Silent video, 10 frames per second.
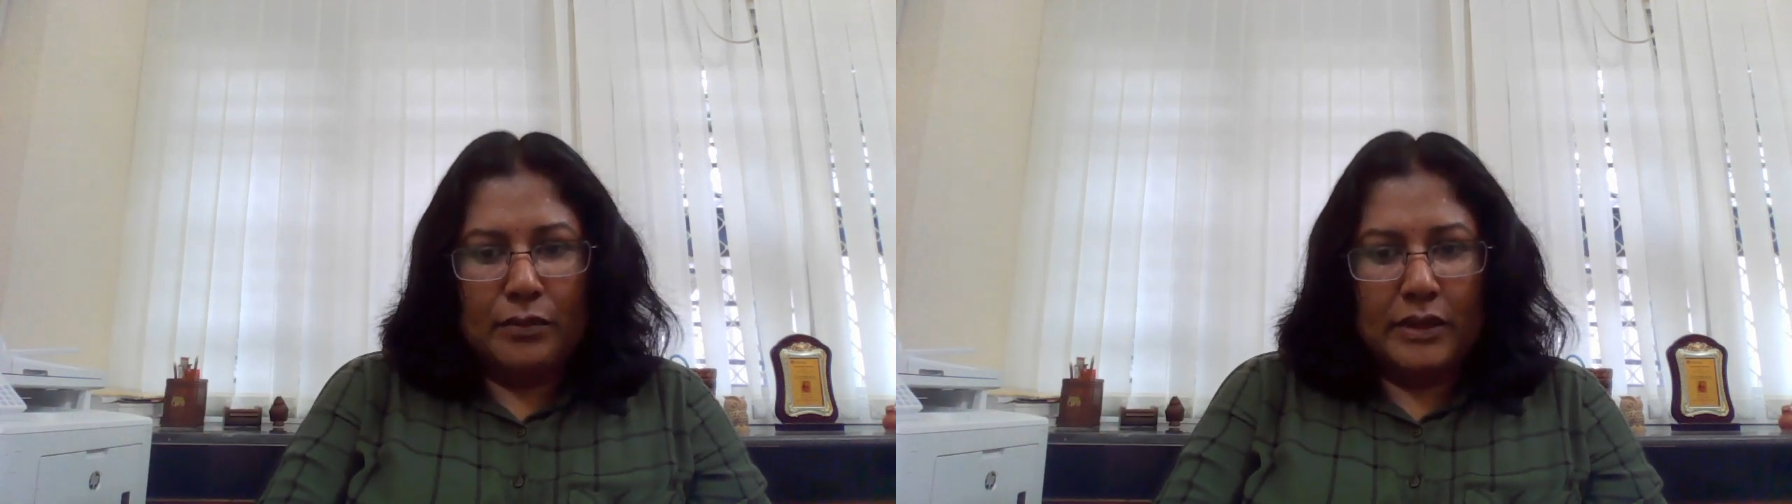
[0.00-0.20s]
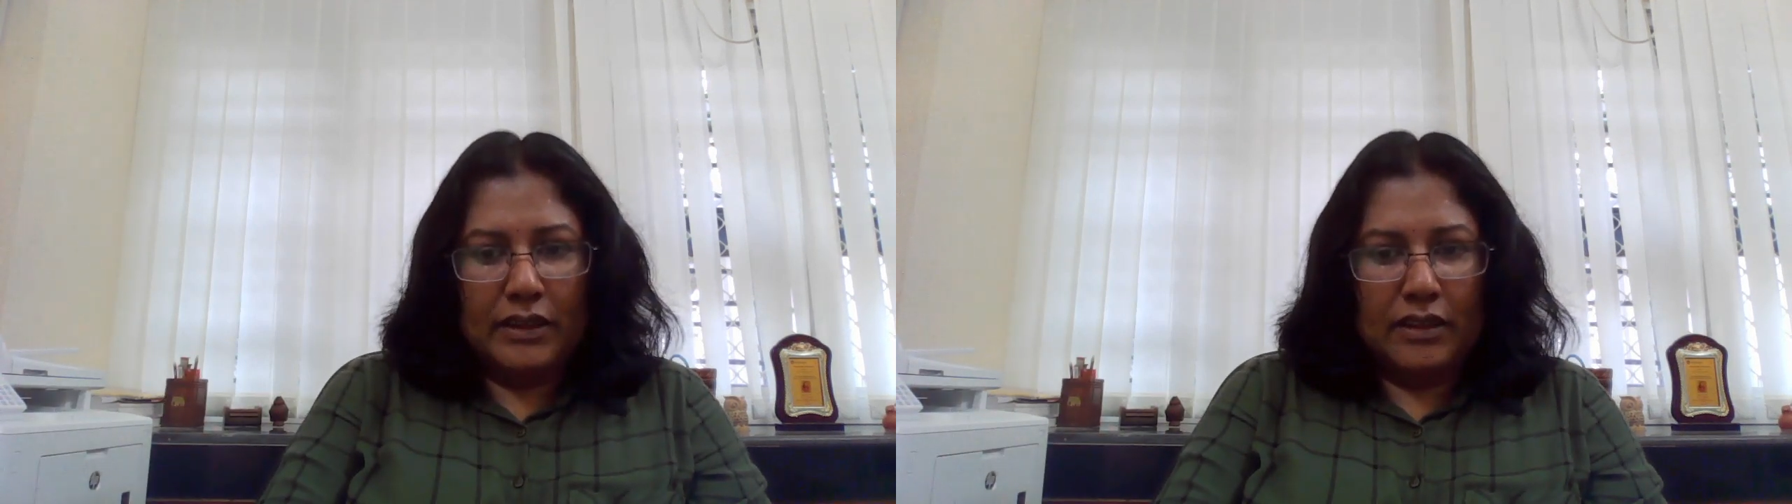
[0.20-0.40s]

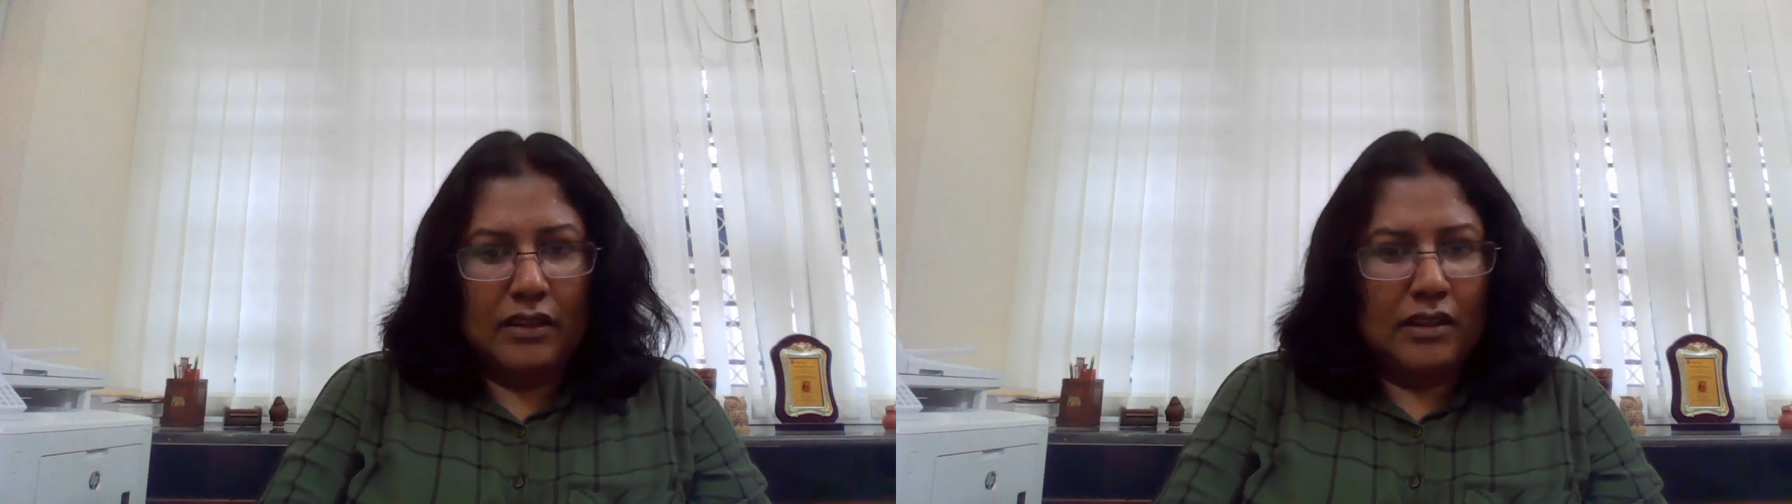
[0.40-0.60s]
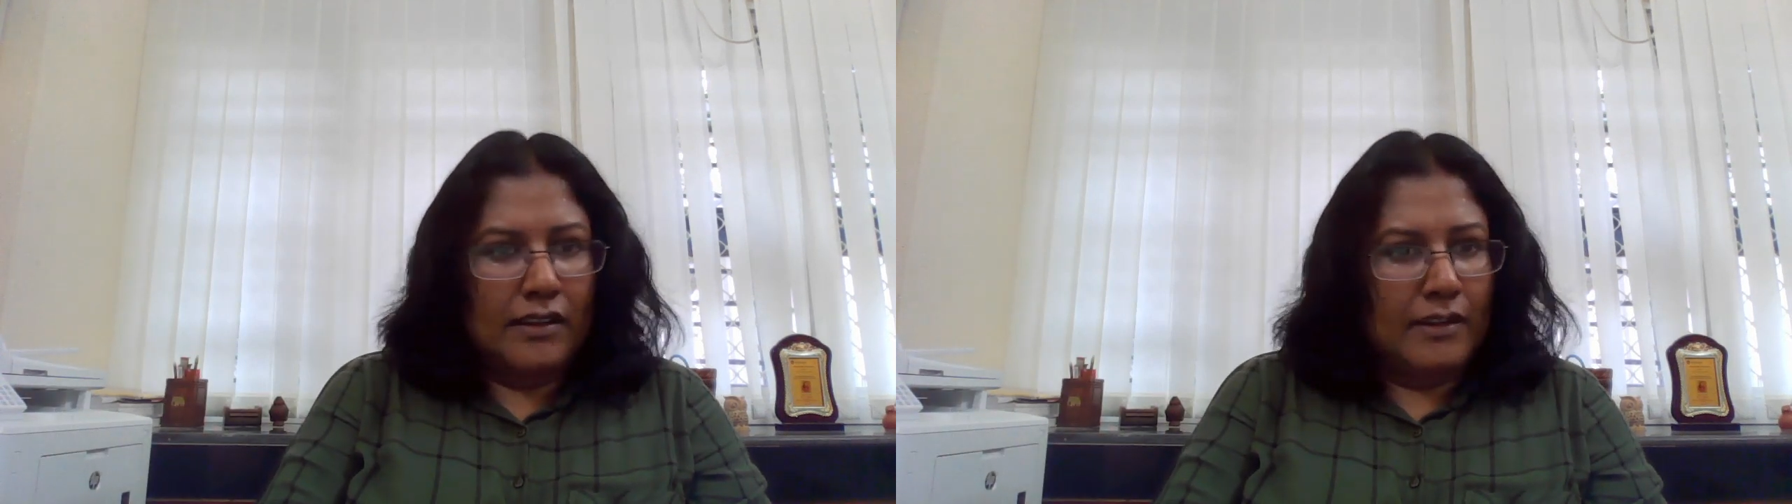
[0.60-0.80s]

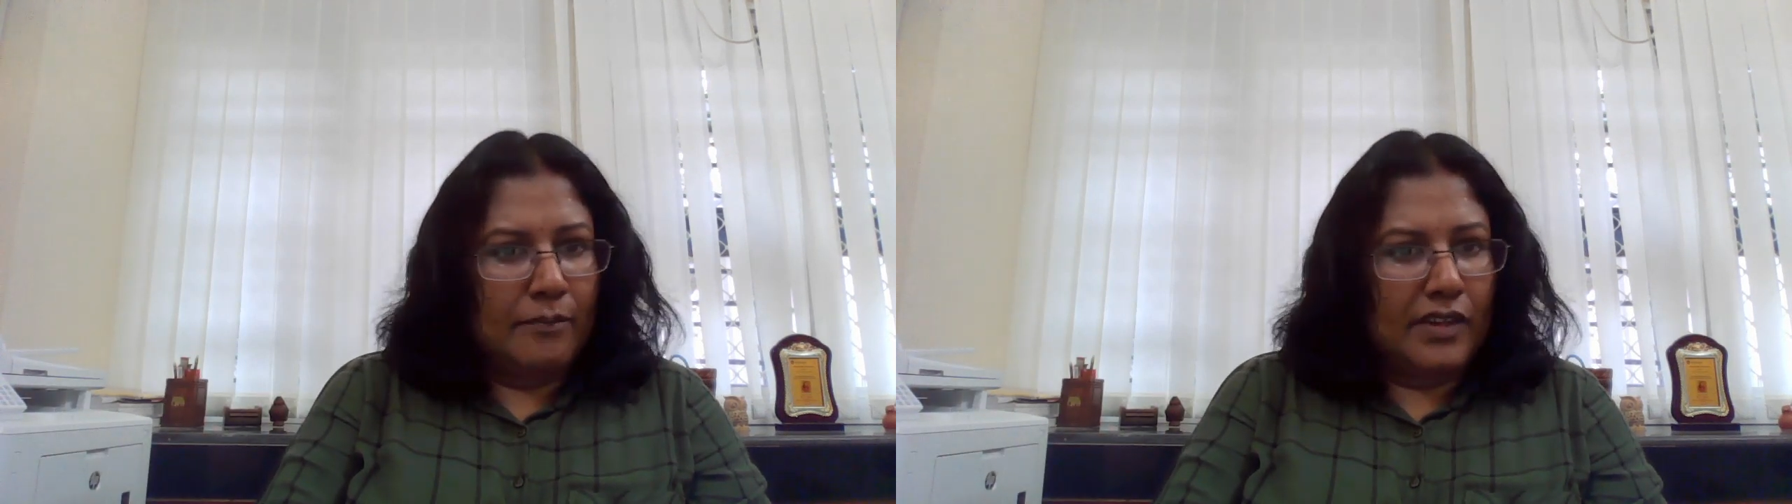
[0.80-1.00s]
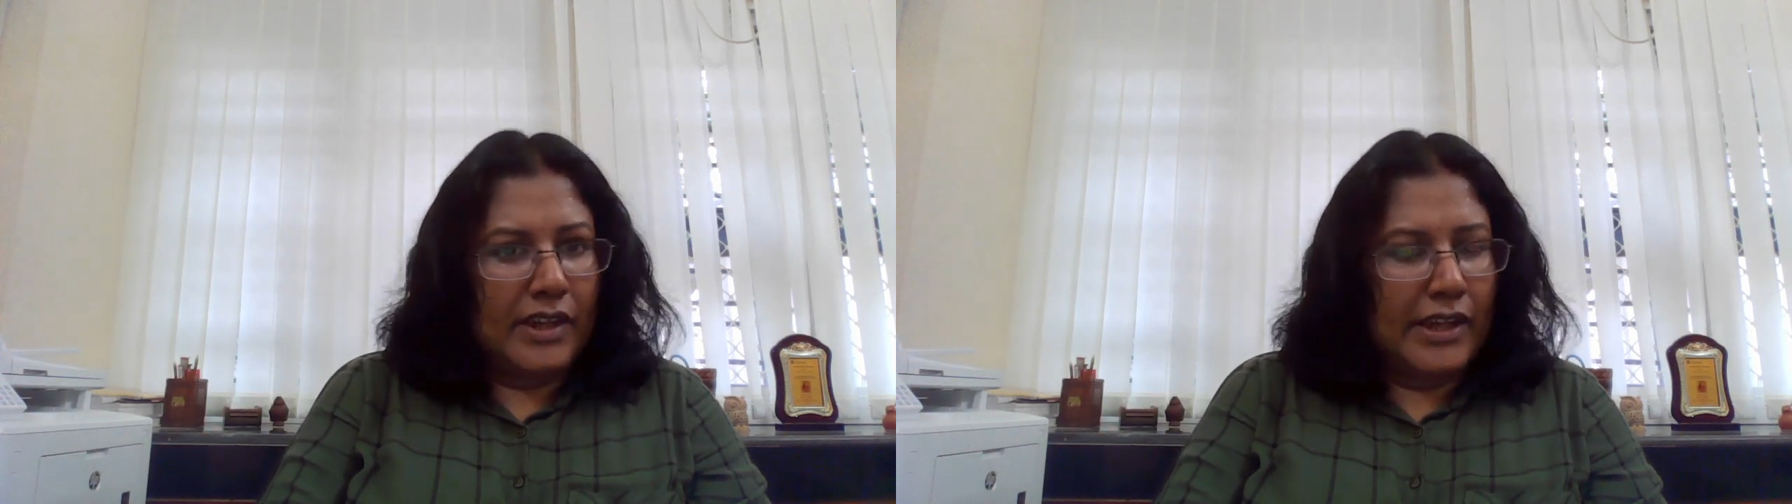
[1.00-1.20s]
will
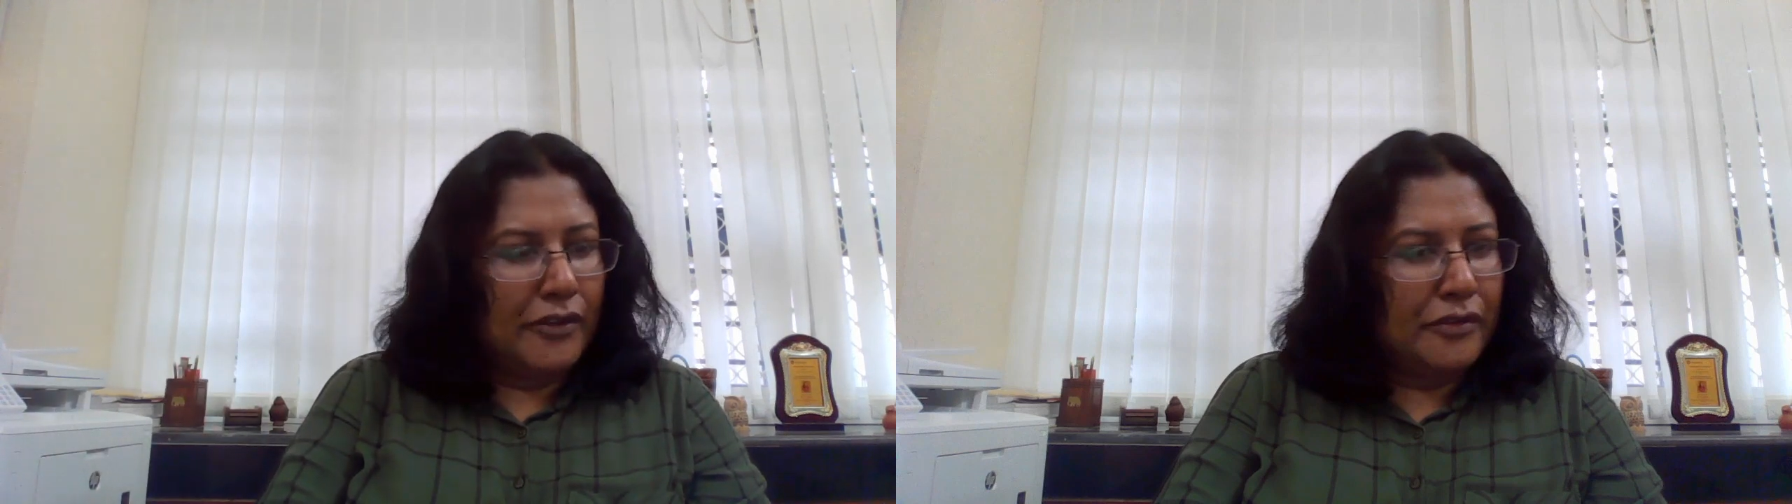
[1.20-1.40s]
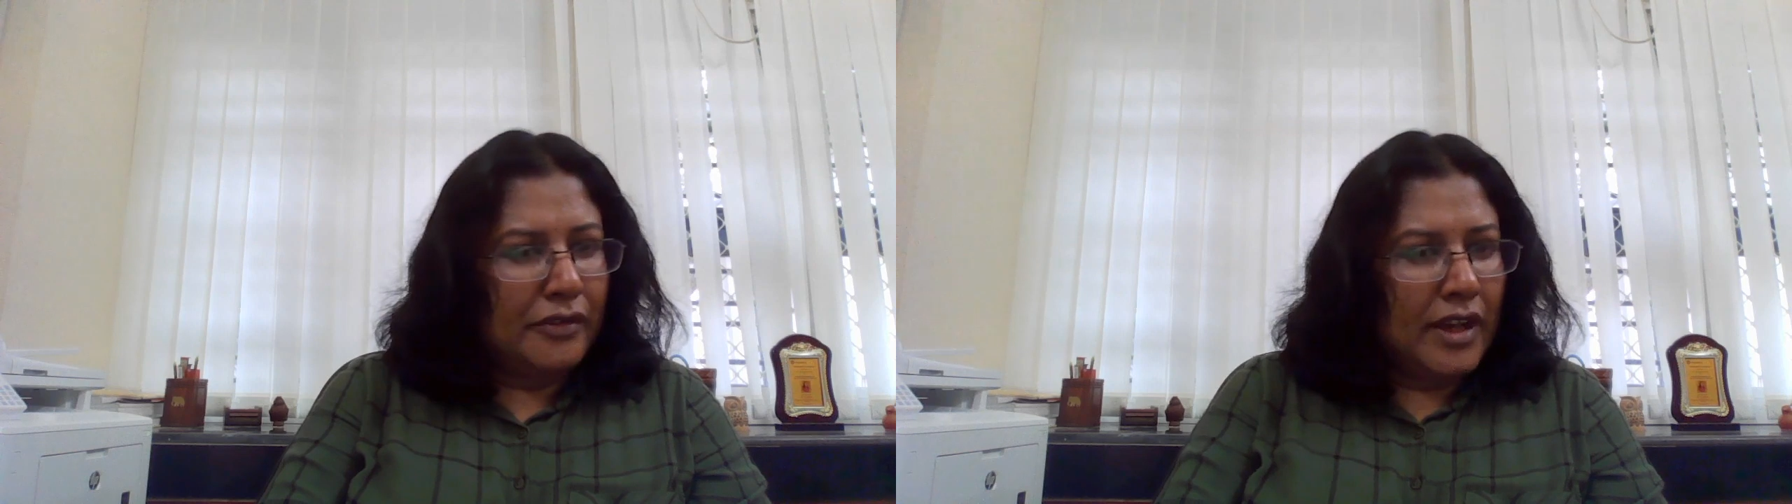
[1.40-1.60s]
kind
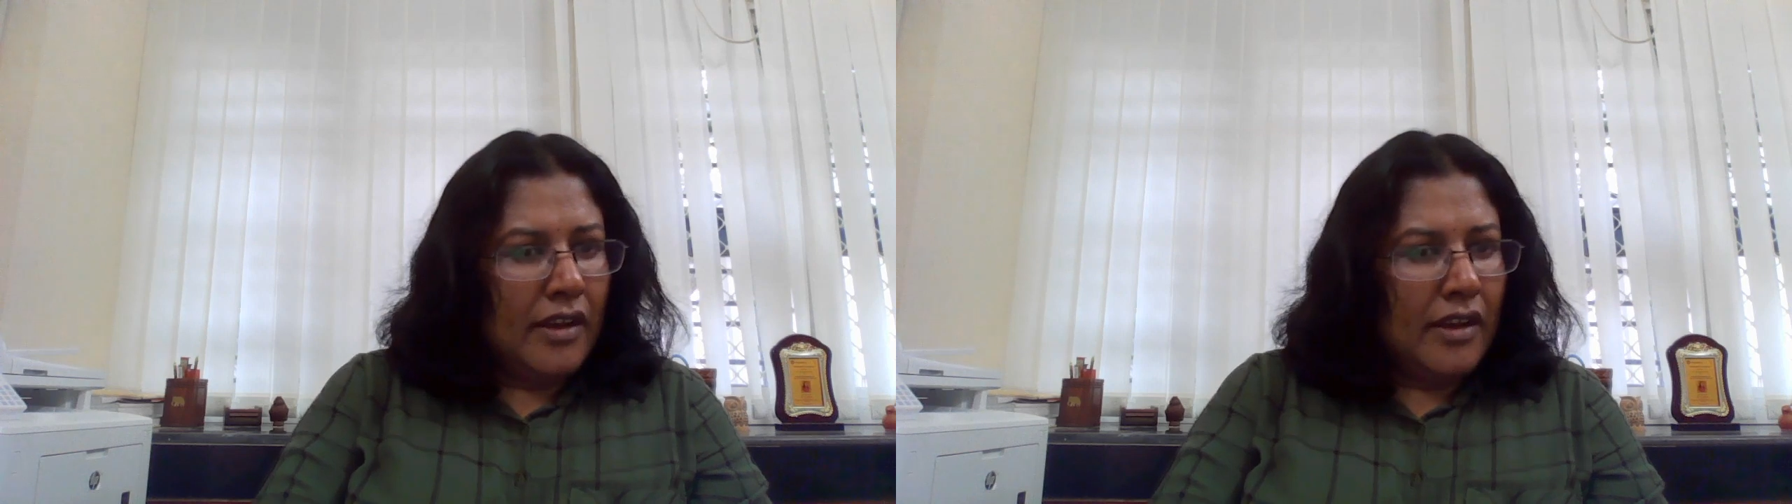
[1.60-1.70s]
of